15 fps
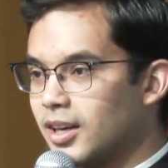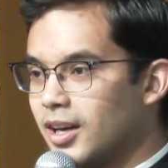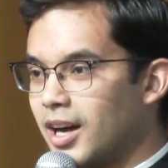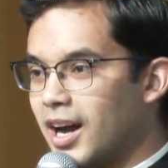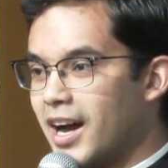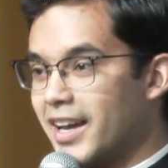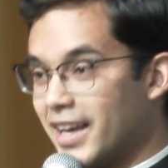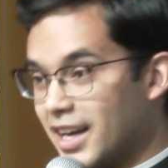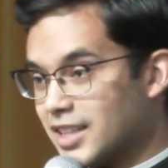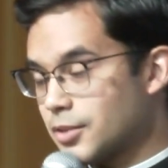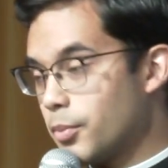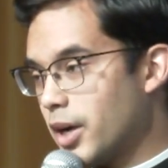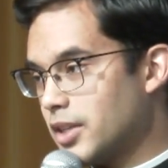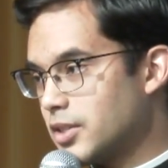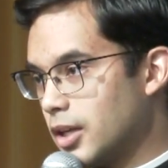I asked
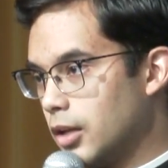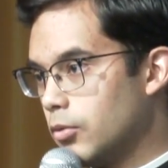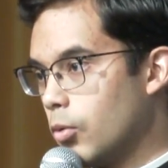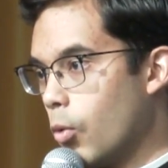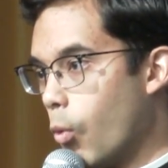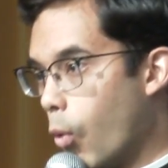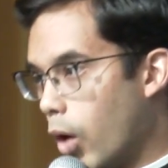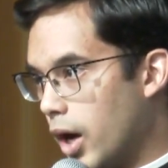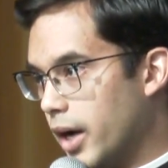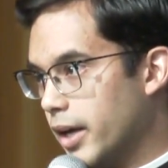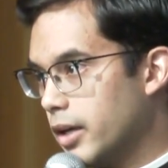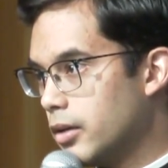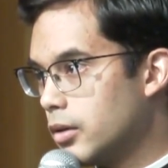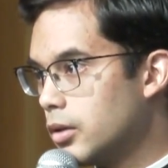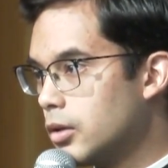myself why
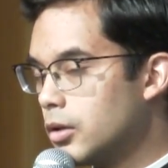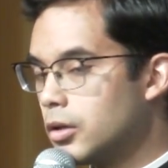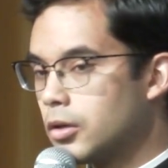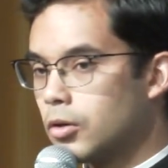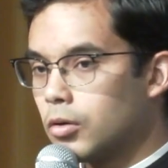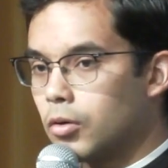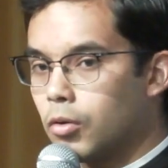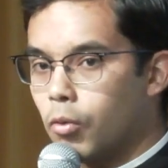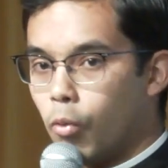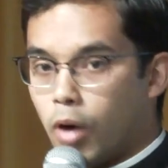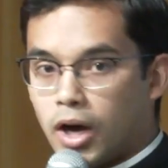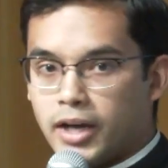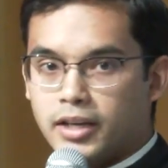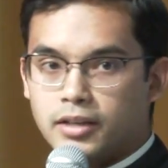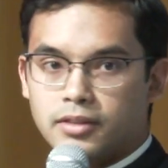
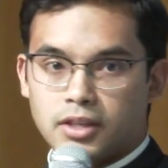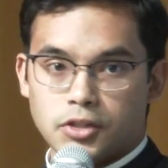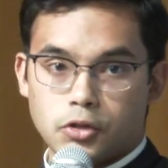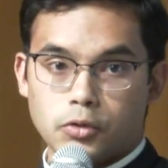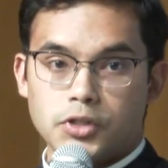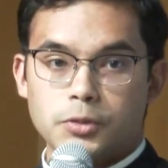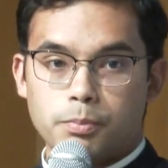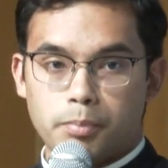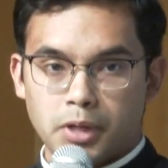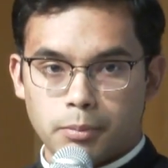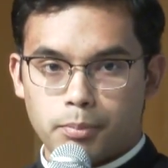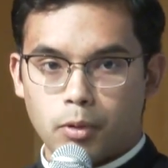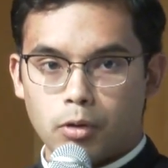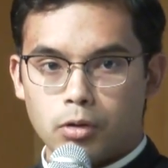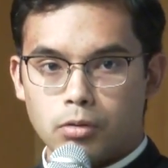the Jewish
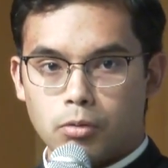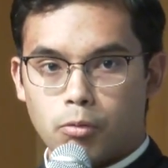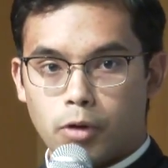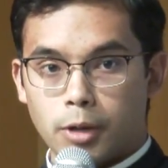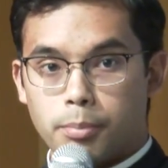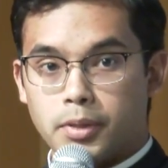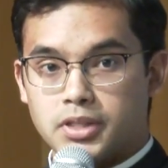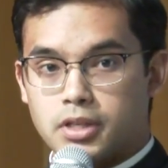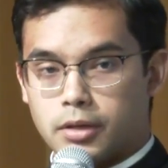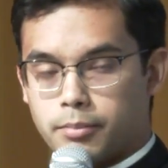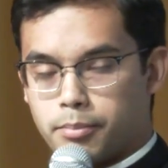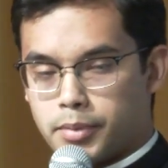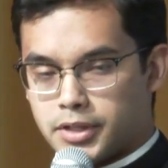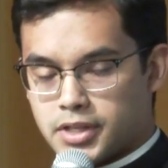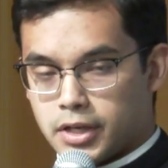people were
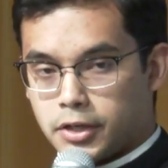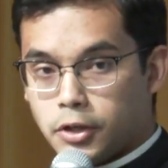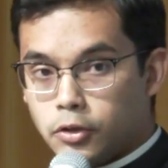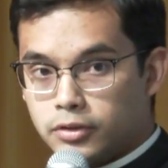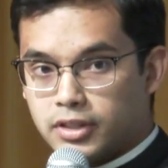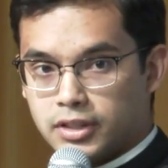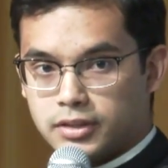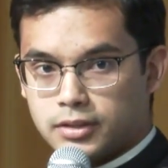persecuted.